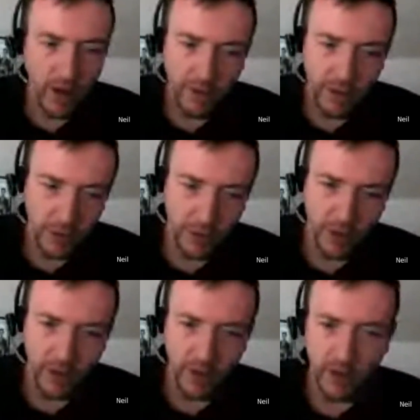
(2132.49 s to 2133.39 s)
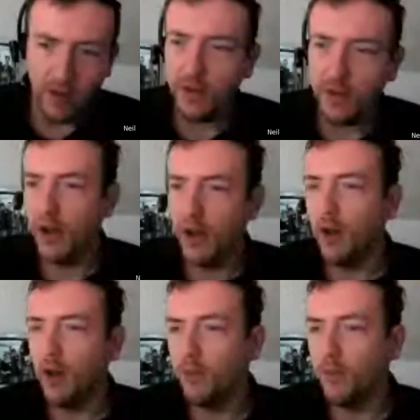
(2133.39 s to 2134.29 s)
life experiences
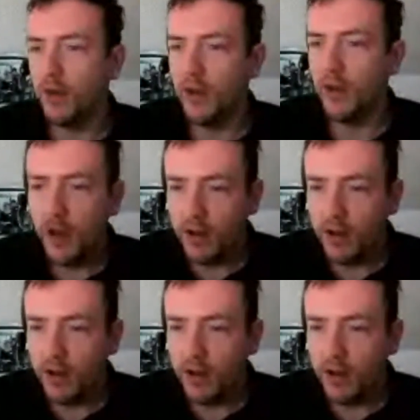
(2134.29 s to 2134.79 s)
to